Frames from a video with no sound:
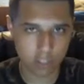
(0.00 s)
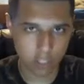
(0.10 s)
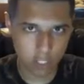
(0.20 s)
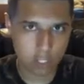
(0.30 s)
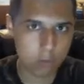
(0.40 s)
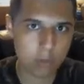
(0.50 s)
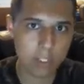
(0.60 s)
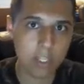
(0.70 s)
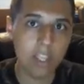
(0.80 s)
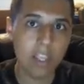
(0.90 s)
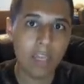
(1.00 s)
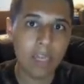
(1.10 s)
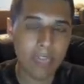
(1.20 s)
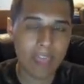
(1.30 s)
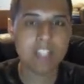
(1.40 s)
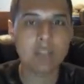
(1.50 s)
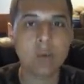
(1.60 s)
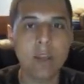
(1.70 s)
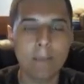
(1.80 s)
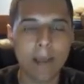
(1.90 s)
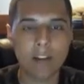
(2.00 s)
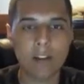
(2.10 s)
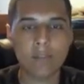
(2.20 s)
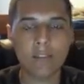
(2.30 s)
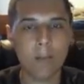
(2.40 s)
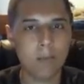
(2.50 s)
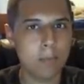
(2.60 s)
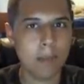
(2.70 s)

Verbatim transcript: it's cute. That's what Minecraft, I mean,